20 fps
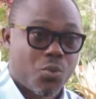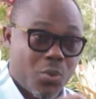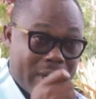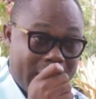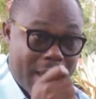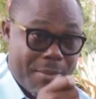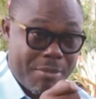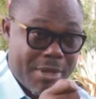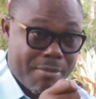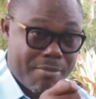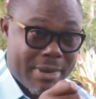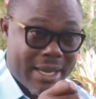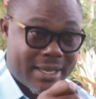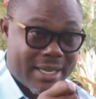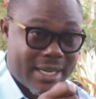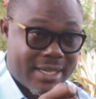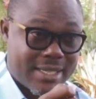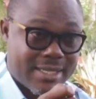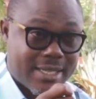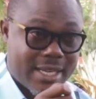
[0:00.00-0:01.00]
What I mean by
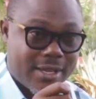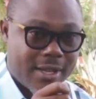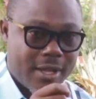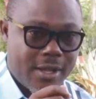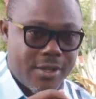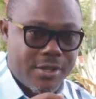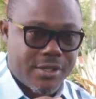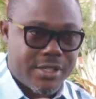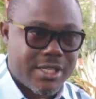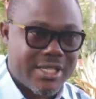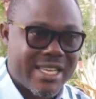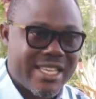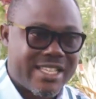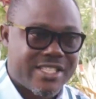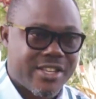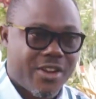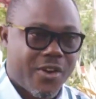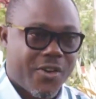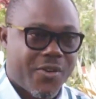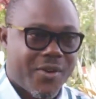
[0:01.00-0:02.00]
that is that, you see, they
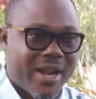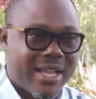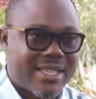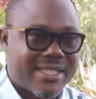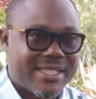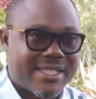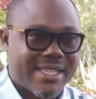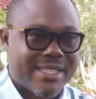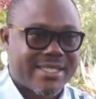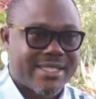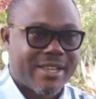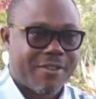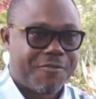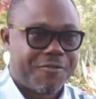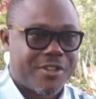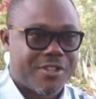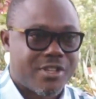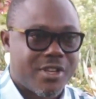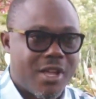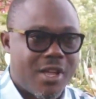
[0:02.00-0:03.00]
scratch the
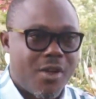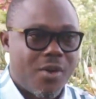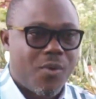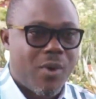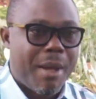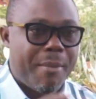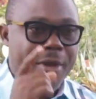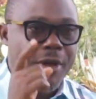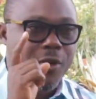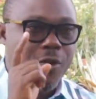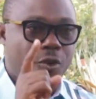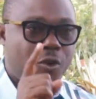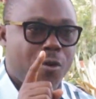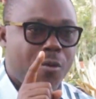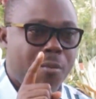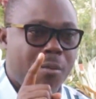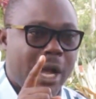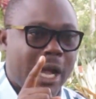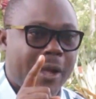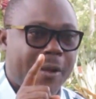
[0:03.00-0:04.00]
surface. Kwame
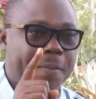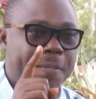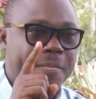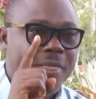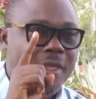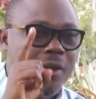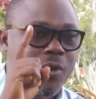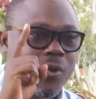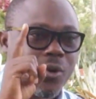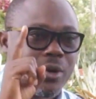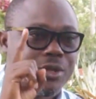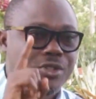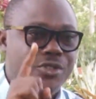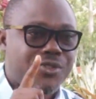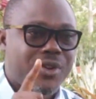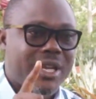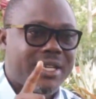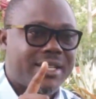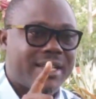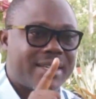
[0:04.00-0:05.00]
Nkrumah
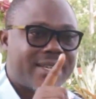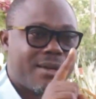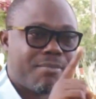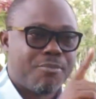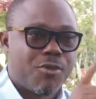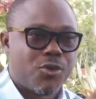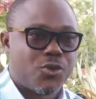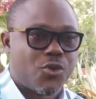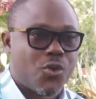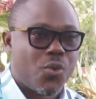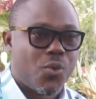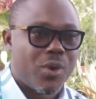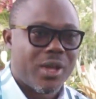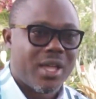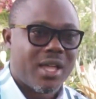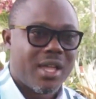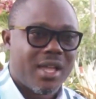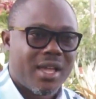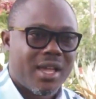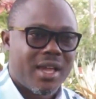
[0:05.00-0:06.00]
constructed the
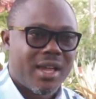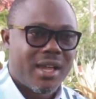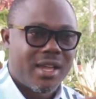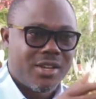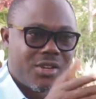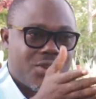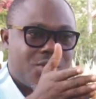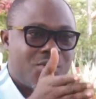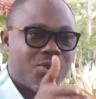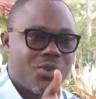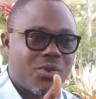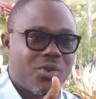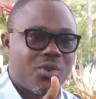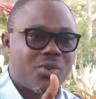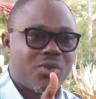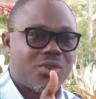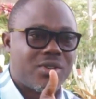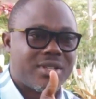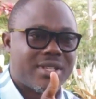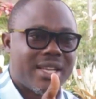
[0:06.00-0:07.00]
motorway, and you
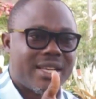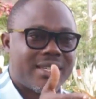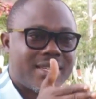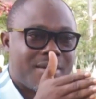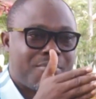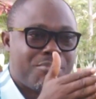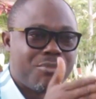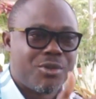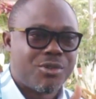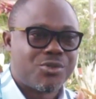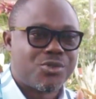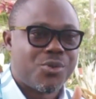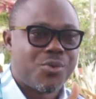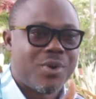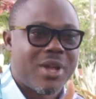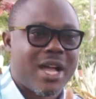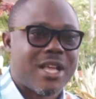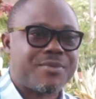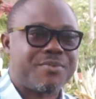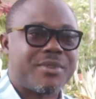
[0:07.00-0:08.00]
know that the
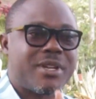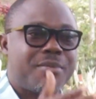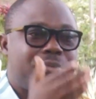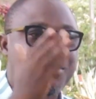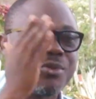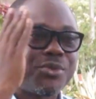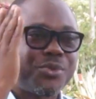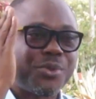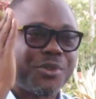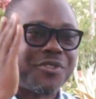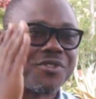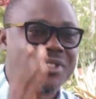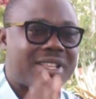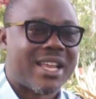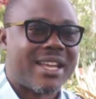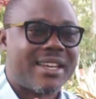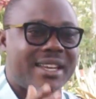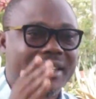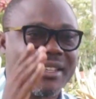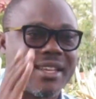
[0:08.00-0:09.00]
motorway has been able to
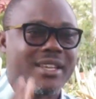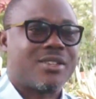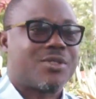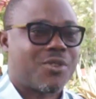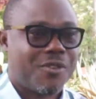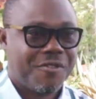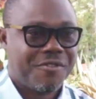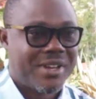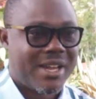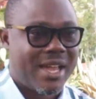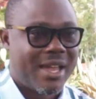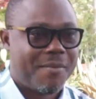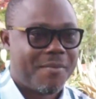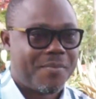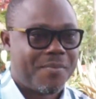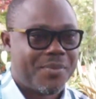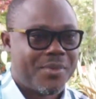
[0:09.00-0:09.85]
stand the test of time.